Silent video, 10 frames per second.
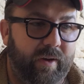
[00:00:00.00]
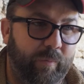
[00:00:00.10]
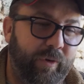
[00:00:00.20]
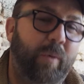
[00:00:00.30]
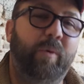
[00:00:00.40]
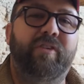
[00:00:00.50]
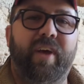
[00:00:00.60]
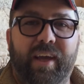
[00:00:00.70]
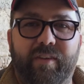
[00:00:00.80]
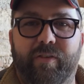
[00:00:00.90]
We don't want
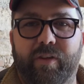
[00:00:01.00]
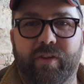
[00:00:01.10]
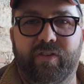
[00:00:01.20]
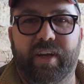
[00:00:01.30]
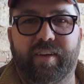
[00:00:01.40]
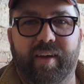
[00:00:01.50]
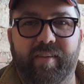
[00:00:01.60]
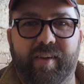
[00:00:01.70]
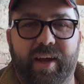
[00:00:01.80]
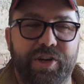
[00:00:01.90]
to take it to the
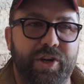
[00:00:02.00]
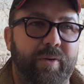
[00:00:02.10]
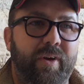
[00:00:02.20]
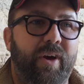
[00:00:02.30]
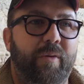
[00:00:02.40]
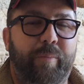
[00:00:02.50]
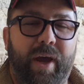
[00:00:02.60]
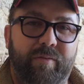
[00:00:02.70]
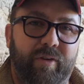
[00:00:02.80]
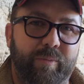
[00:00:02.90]
CT station,
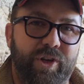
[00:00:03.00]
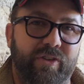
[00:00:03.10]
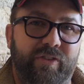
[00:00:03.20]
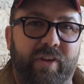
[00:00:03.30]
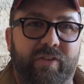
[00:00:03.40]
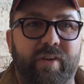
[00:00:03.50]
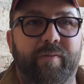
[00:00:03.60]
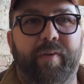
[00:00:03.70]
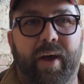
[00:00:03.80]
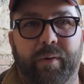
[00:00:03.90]
pay for an emissions test and
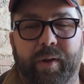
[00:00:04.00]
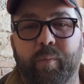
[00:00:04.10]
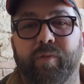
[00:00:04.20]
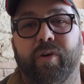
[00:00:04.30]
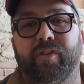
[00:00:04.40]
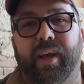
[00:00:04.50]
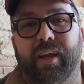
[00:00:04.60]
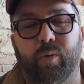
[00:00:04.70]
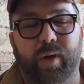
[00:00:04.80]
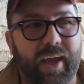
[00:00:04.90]
it fail, then we've got to take
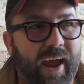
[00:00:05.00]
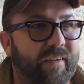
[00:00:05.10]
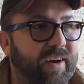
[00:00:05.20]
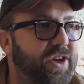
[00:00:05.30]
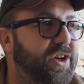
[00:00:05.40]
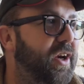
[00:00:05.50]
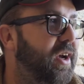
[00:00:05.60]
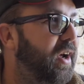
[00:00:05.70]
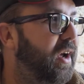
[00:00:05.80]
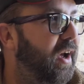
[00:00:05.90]
it to a garage.
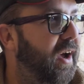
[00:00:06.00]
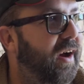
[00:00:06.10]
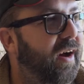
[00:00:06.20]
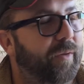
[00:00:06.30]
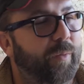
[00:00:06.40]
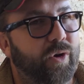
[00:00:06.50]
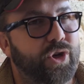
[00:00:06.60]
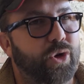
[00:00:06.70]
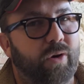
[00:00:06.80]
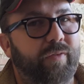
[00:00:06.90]
I'm not
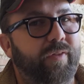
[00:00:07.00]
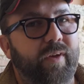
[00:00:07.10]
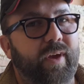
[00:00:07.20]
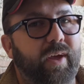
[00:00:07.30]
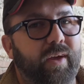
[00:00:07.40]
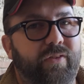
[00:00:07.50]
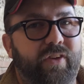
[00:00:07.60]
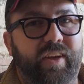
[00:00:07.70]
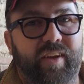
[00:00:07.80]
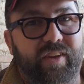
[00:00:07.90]
sure if the
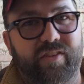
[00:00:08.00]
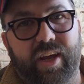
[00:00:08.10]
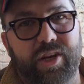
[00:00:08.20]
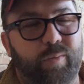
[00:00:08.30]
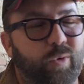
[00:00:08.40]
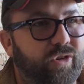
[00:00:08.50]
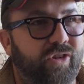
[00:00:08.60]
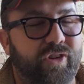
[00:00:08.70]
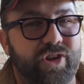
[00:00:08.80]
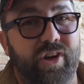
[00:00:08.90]
CT station will
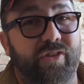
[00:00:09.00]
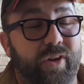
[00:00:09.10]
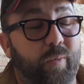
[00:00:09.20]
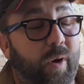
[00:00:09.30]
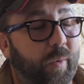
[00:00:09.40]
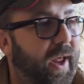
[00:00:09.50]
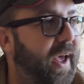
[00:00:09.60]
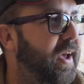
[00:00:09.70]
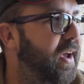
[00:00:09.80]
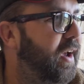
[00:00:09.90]
just adjust it while we're
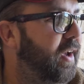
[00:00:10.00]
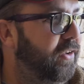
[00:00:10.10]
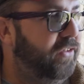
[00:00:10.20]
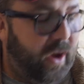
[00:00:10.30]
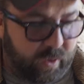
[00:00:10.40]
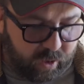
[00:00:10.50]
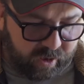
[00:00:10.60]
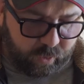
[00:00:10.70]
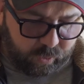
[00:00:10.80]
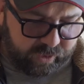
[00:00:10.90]
there. So
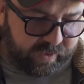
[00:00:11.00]
I ordered